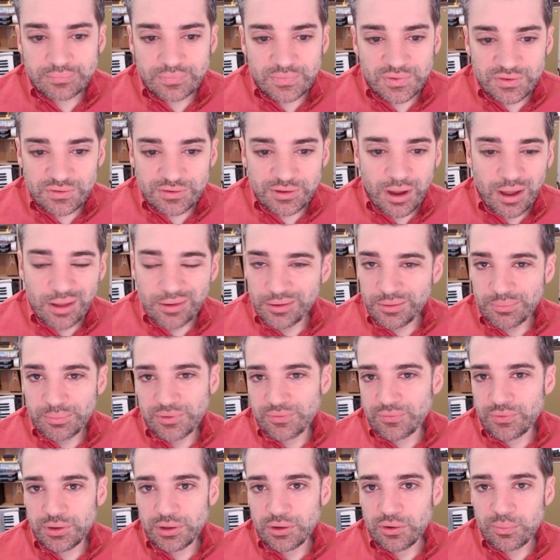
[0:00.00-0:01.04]
Scotland,
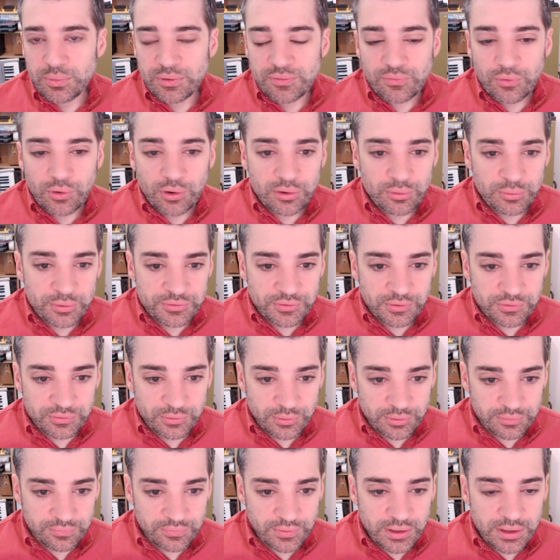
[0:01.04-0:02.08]
before, you know, before it was a
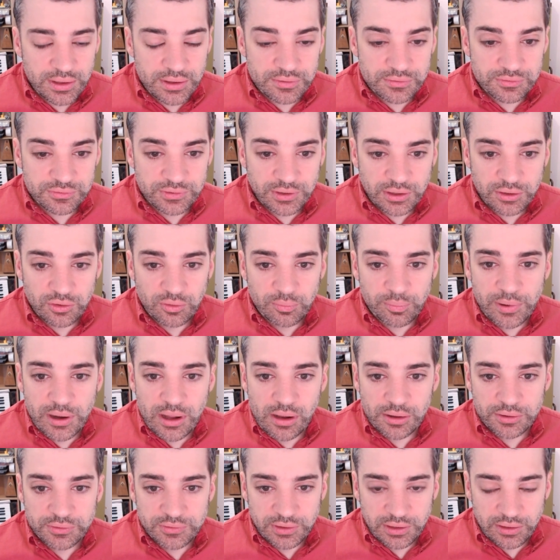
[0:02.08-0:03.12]
sort of single
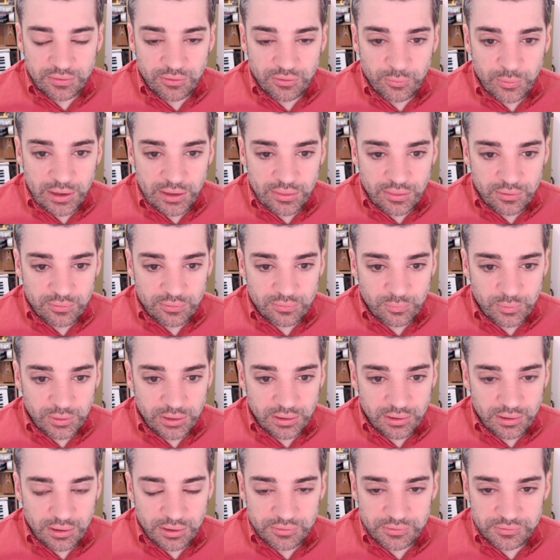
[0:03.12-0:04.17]
polity in the way that
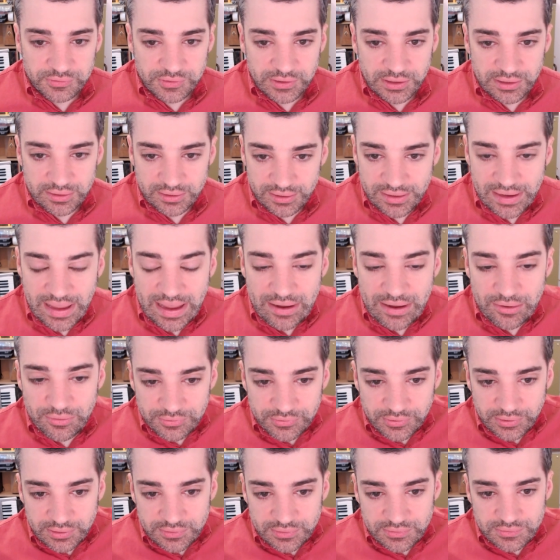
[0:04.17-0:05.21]
we understand it now
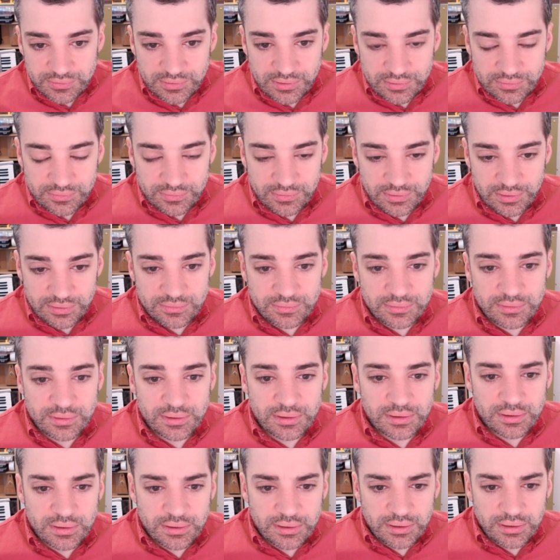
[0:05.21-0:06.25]
as a, as, as
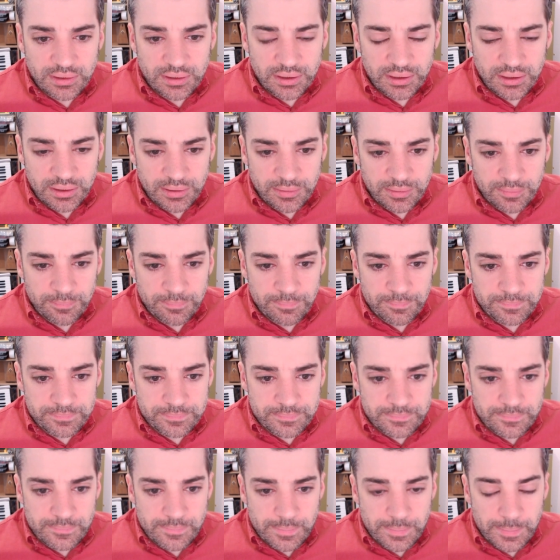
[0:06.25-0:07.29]
um,
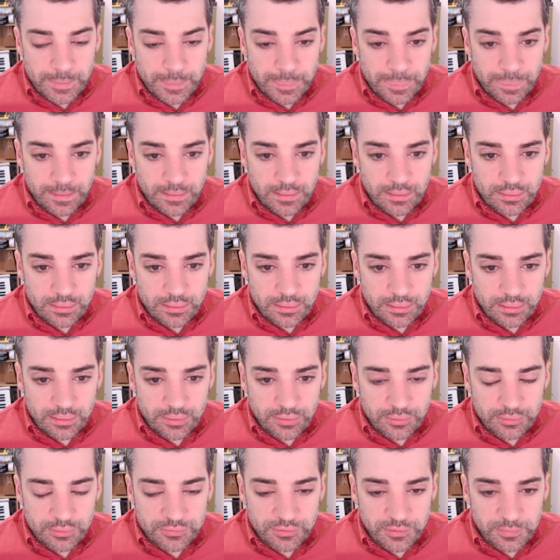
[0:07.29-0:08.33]

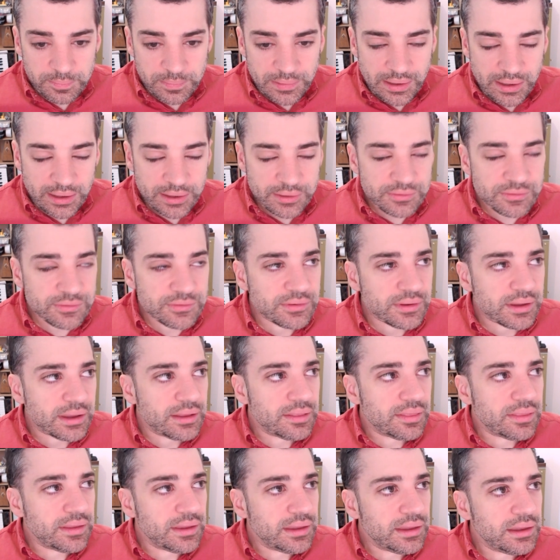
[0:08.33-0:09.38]
there's the Picts
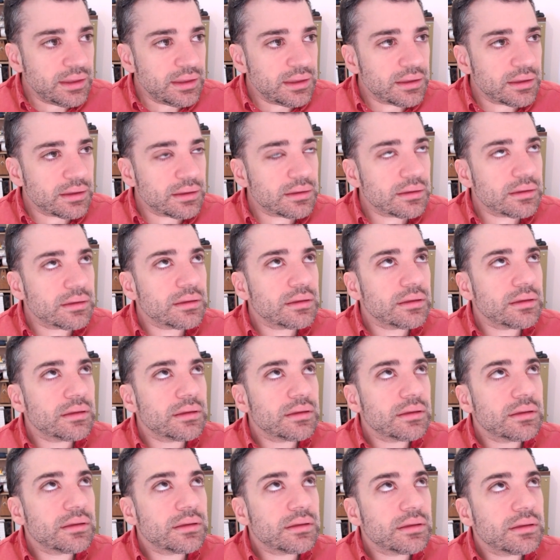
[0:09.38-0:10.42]
and the,
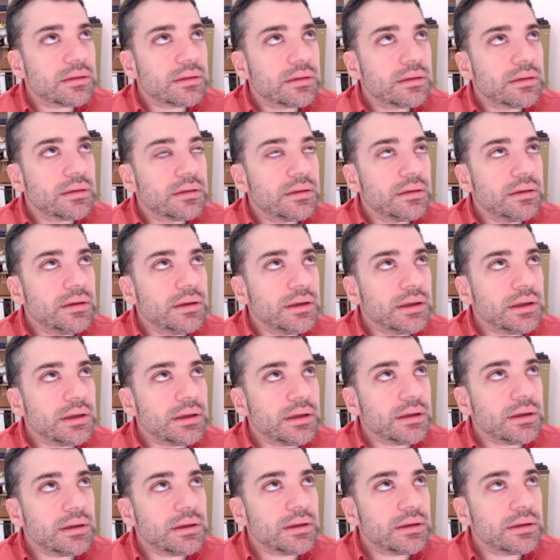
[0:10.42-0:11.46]

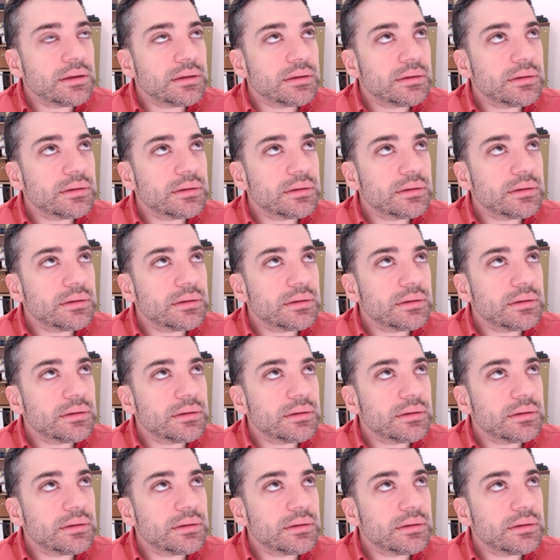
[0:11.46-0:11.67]
uh,